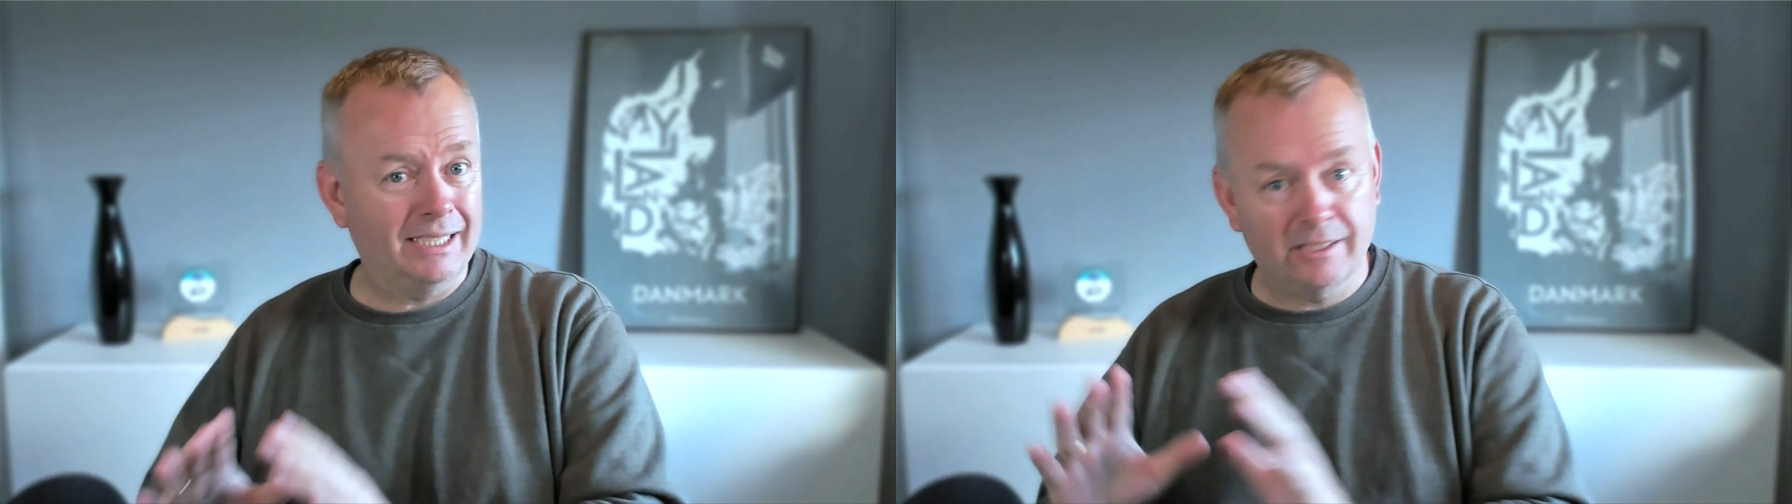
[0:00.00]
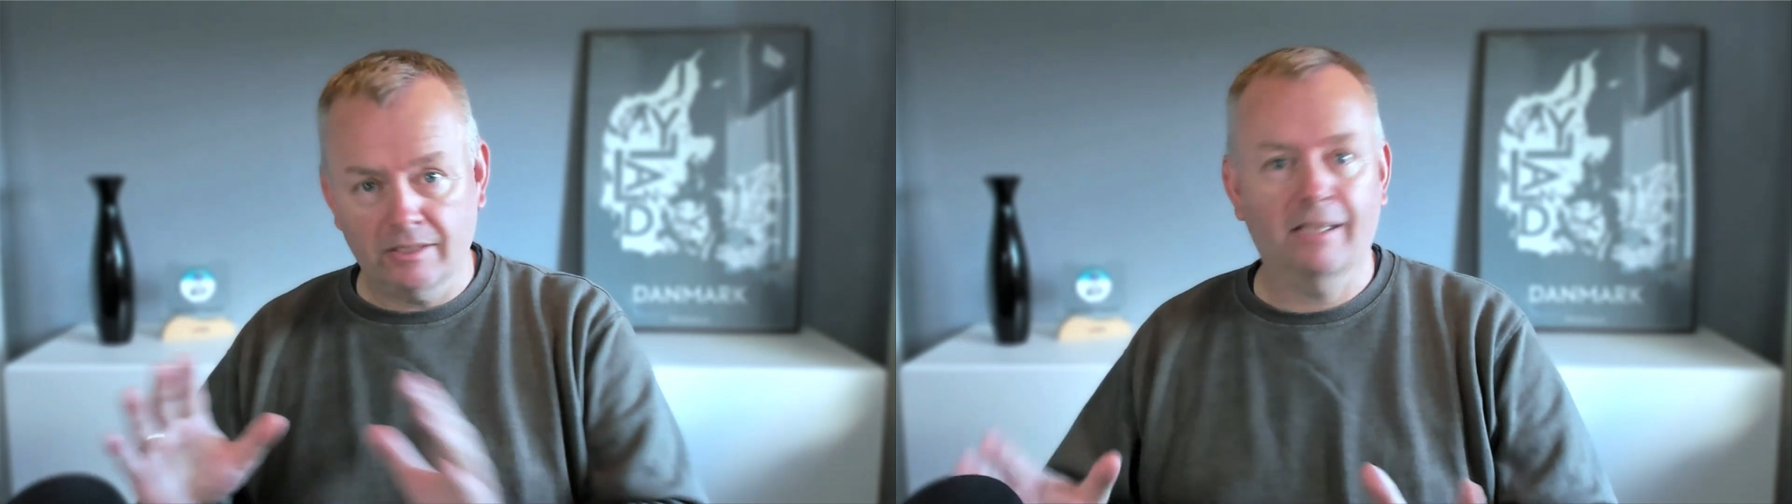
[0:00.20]

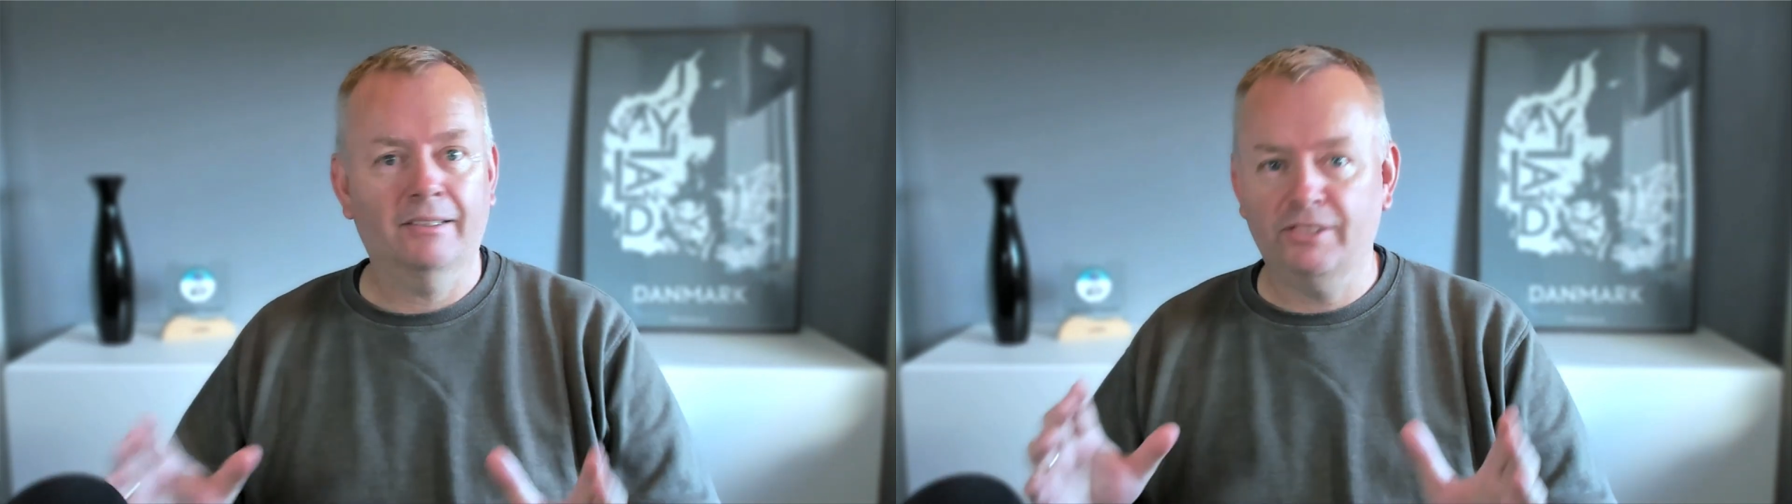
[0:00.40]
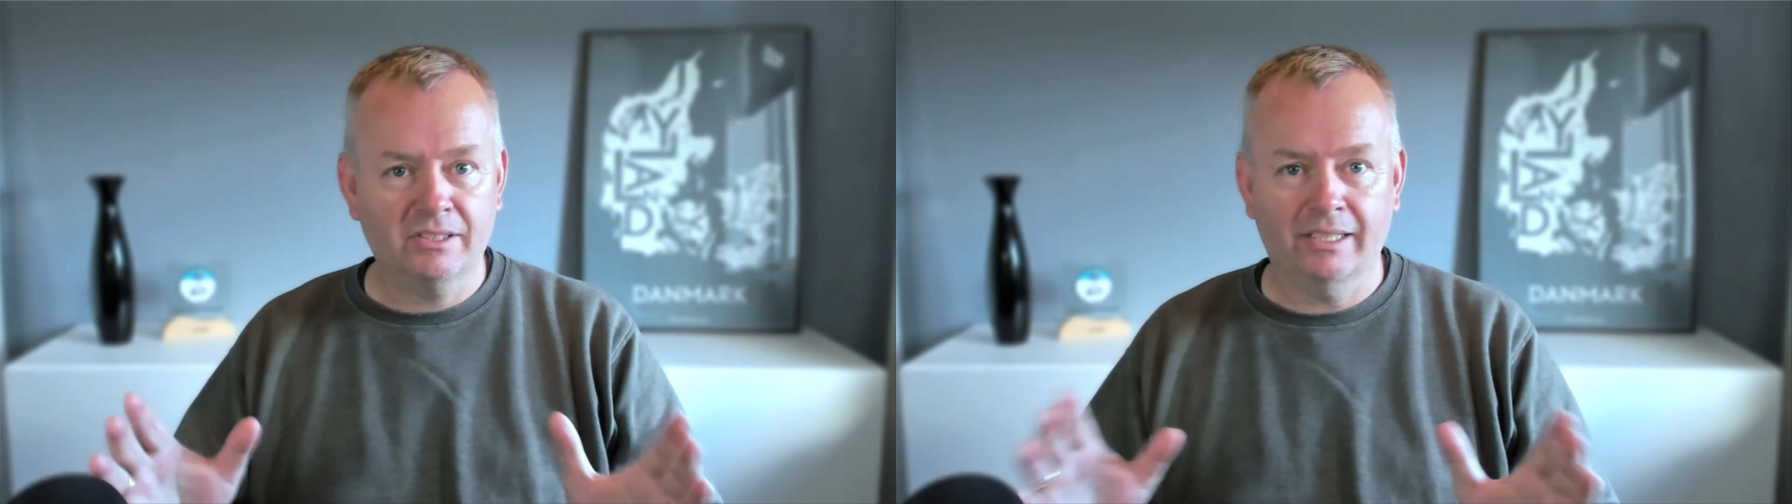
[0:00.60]
It's
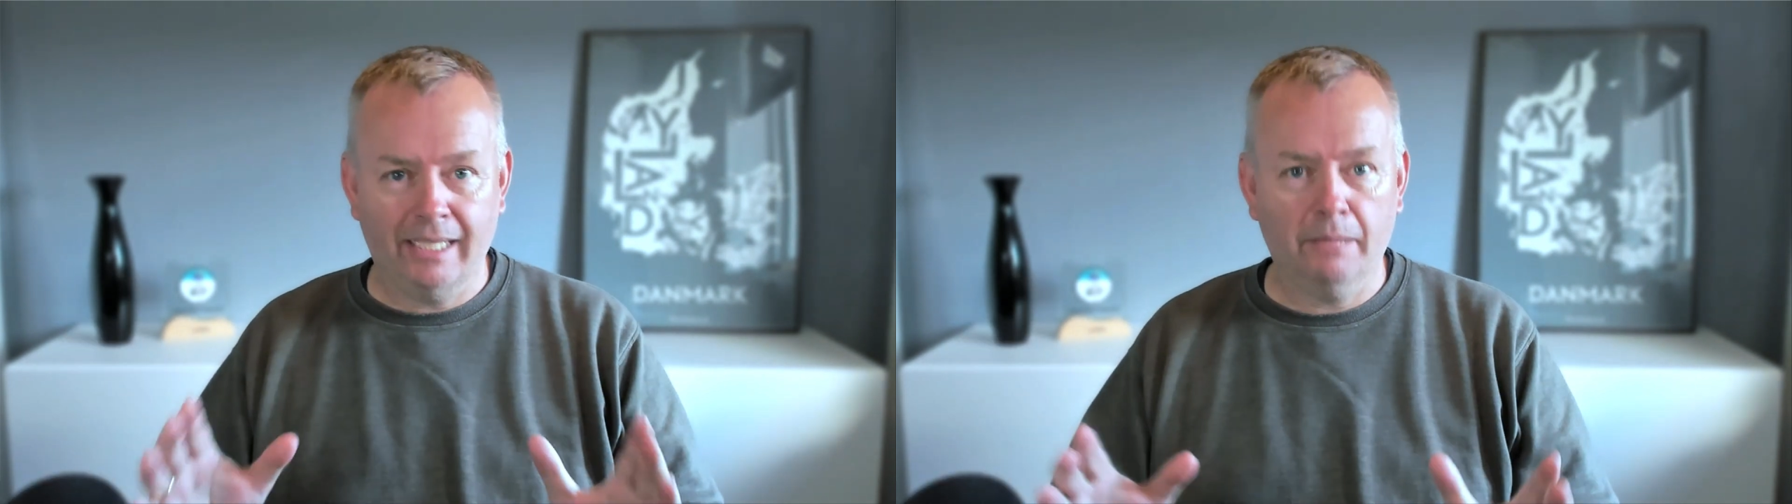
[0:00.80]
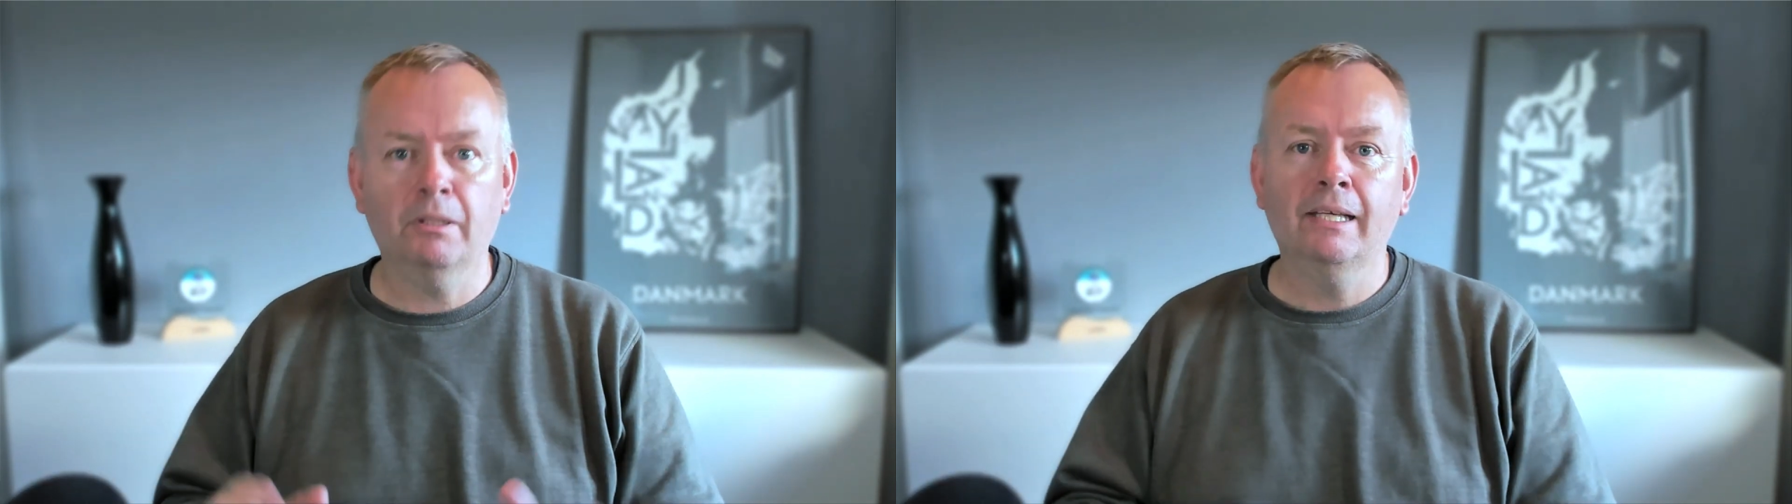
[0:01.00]
not just a
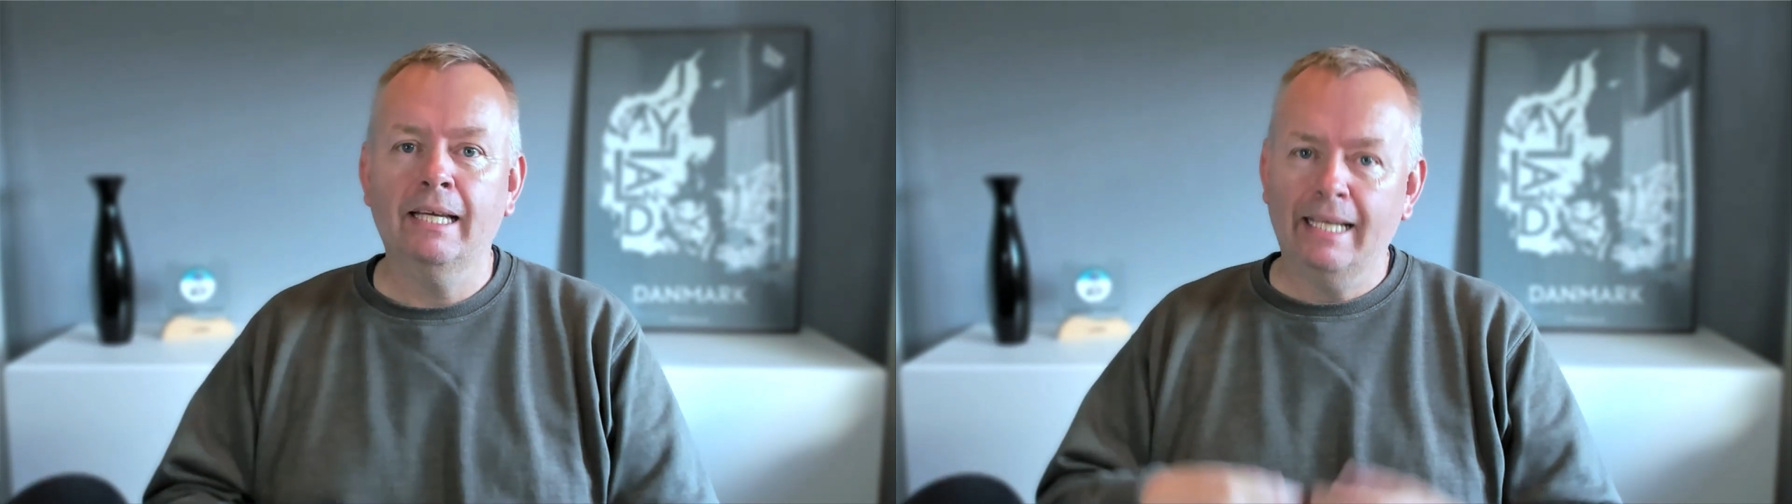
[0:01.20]
table.